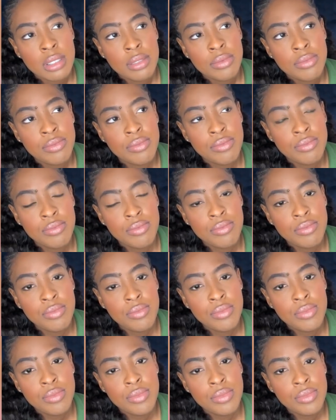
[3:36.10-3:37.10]

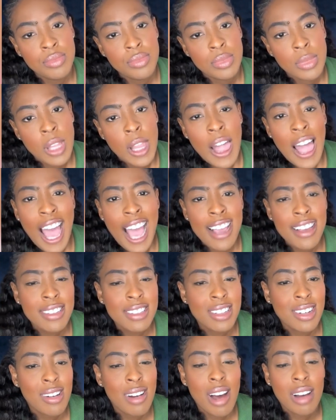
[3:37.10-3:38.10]
I
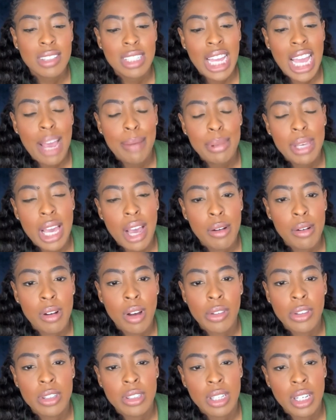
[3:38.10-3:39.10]
used to go out to happy hour
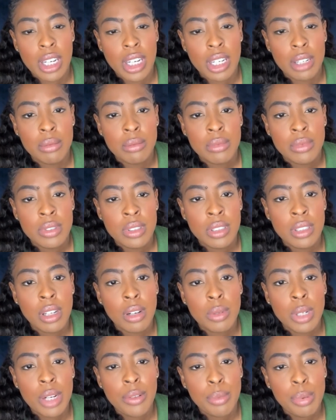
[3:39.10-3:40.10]
all the time. You
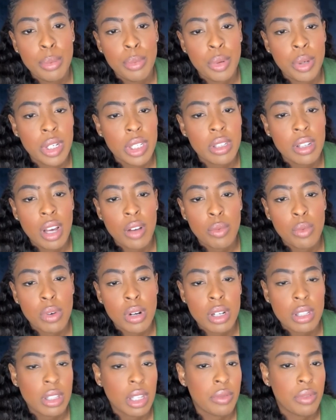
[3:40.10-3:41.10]
know, whenever people getting off
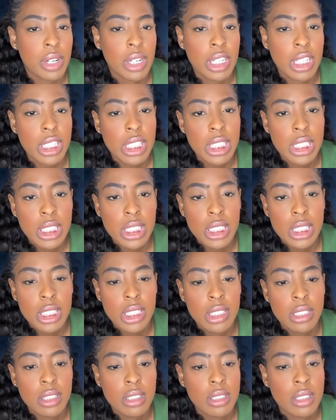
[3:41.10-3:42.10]
work, they're ready to
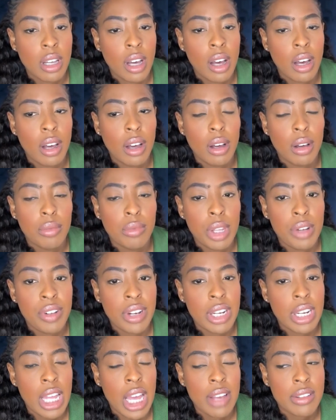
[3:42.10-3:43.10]
eat. They're
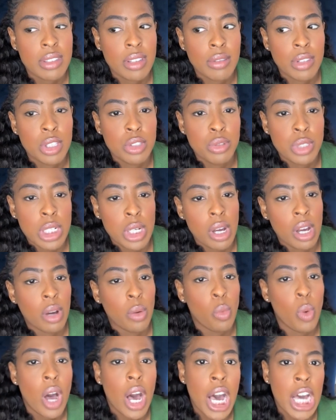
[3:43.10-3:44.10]
ready to have something to drink,
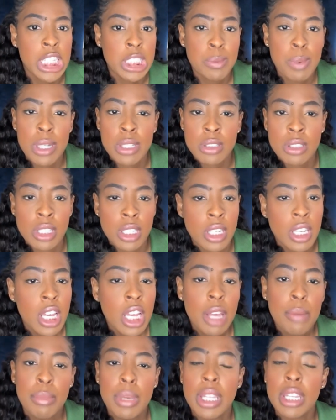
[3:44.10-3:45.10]
unwind. Especially
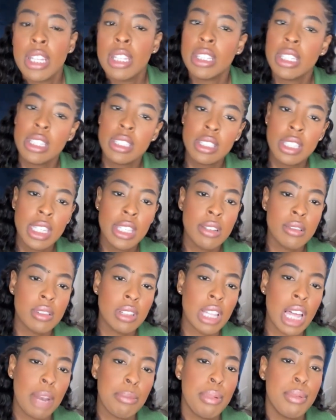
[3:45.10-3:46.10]
being in DC, there's a
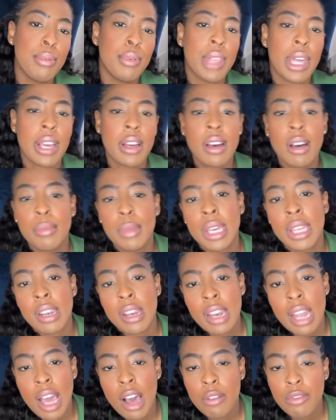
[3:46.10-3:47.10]
lot of people that come in
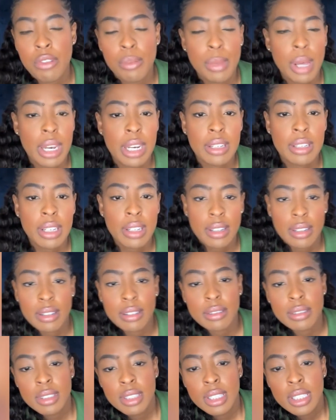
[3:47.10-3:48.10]
and out from out of
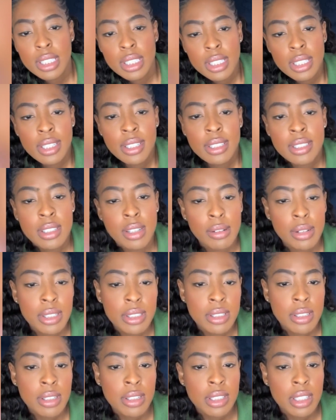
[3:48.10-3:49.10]
town. So
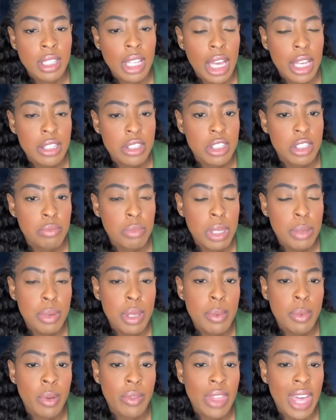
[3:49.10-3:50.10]
it's good to like just meet
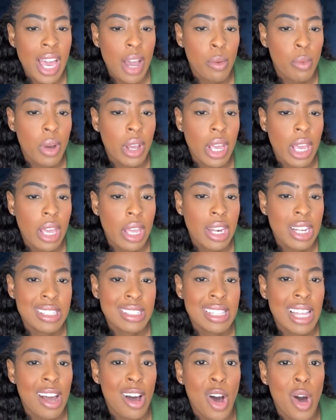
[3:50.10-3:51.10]
people that way. And it's
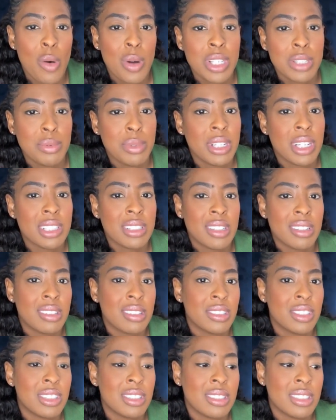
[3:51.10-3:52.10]
not always because
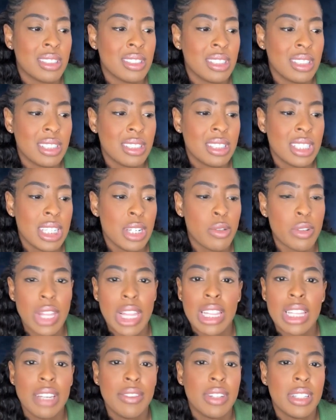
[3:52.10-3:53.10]
they're just in DC or they
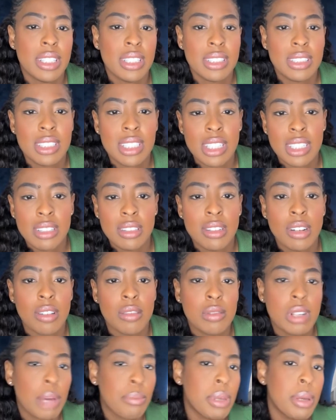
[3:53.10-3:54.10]
live in DC. You know,
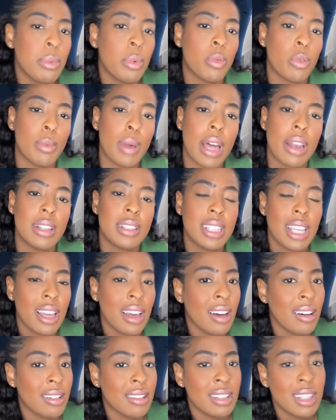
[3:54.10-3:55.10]
you've got people from out of
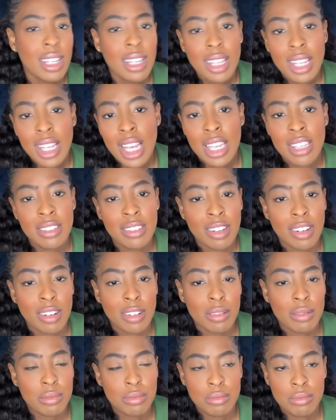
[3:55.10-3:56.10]
town. You
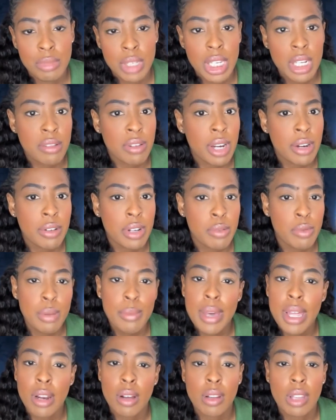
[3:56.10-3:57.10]
know, me and Gregory, we
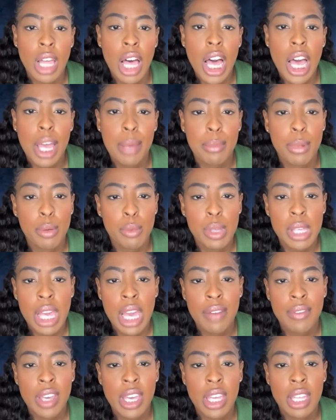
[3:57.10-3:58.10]
met online, but we
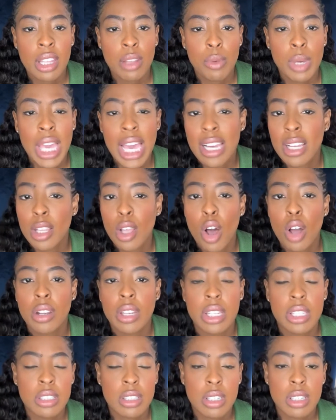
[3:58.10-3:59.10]
had a long
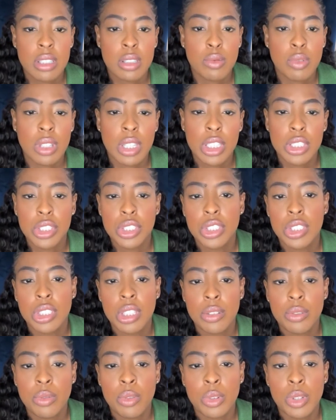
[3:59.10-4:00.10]
distance
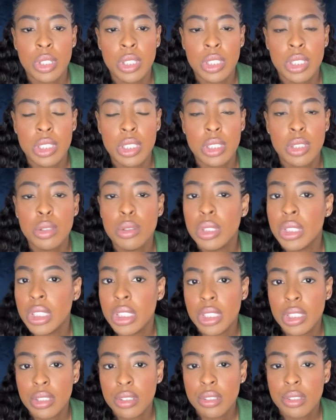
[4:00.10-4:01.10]
relationship for a good 2
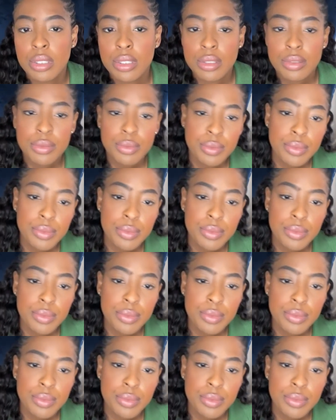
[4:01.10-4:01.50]
years.